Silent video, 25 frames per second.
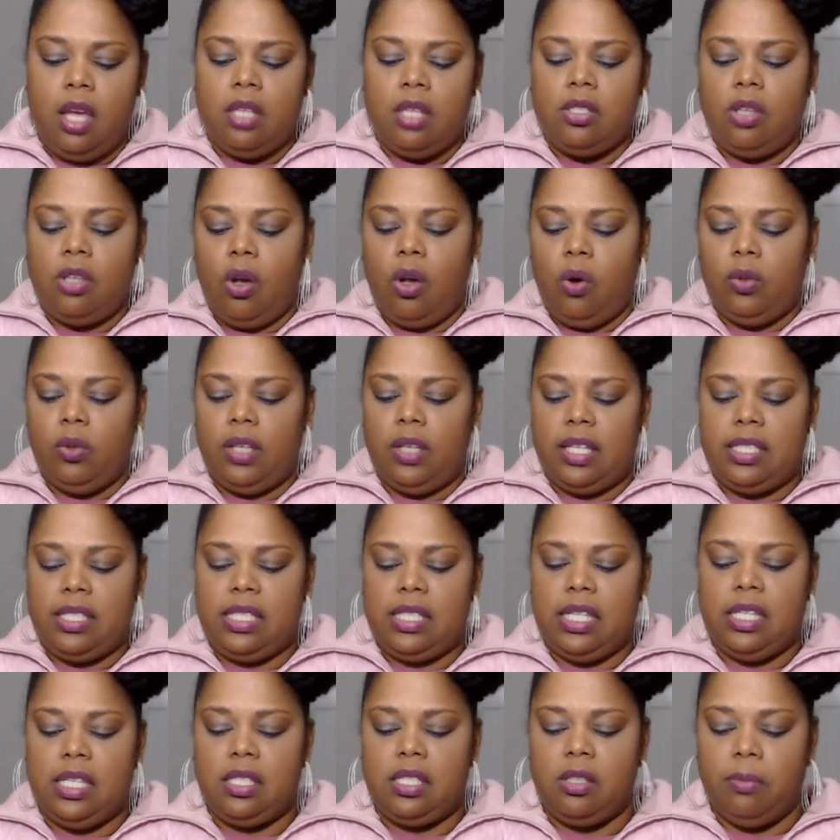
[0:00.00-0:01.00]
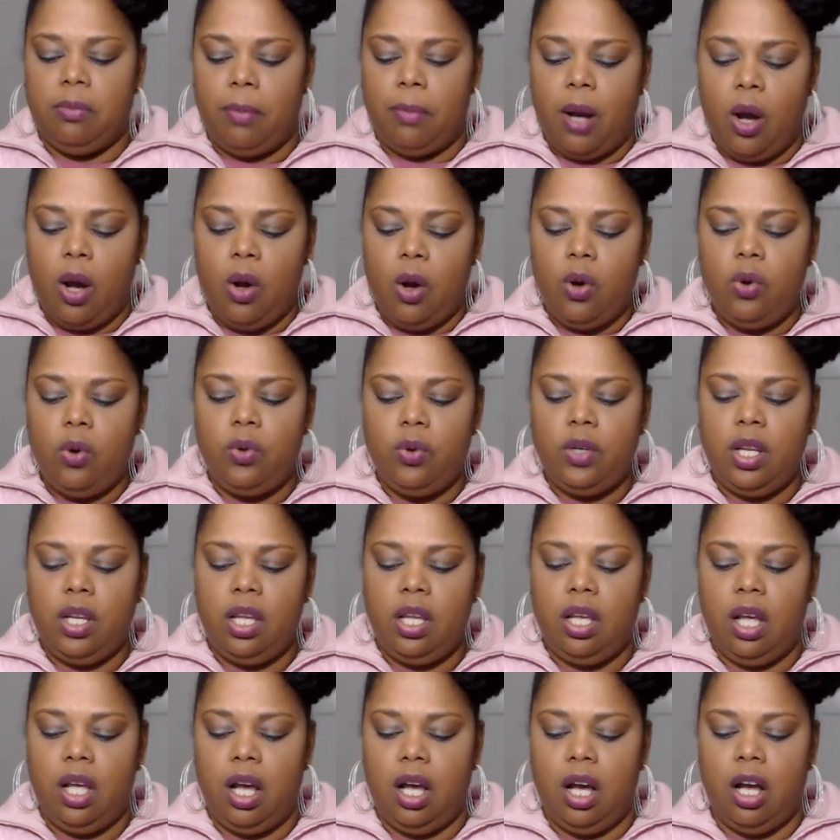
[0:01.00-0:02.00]
So let's see, Simone
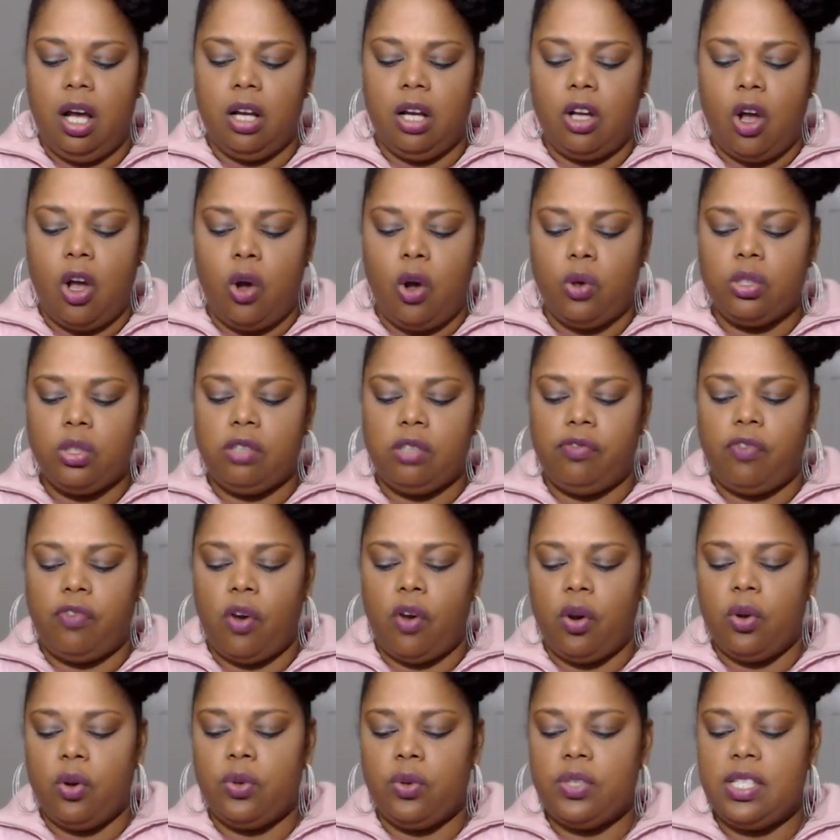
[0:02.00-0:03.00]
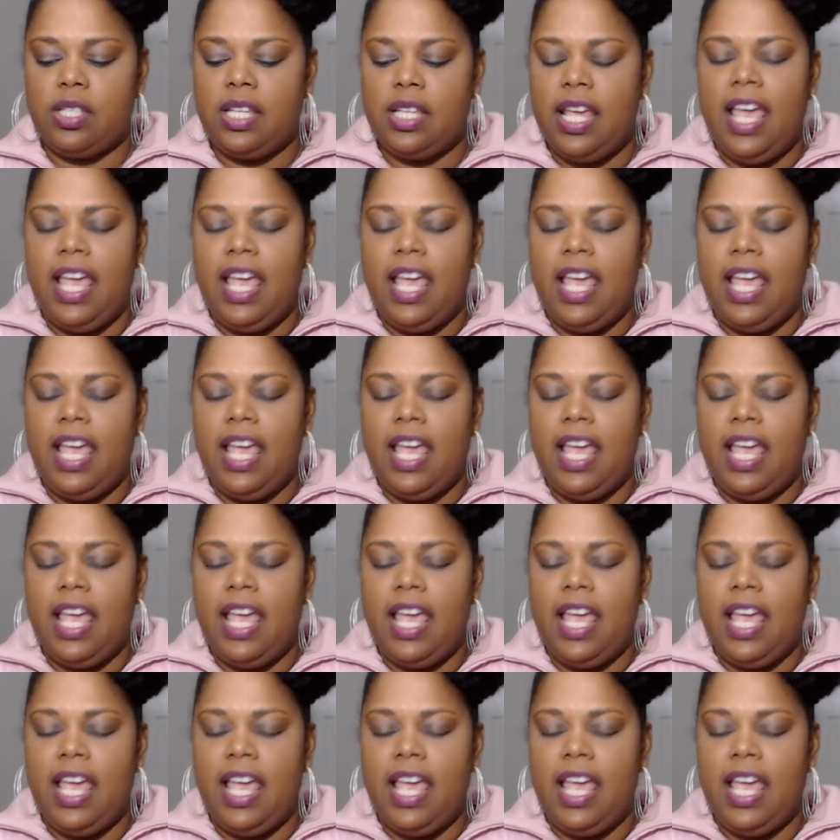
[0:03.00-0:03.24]
goes first,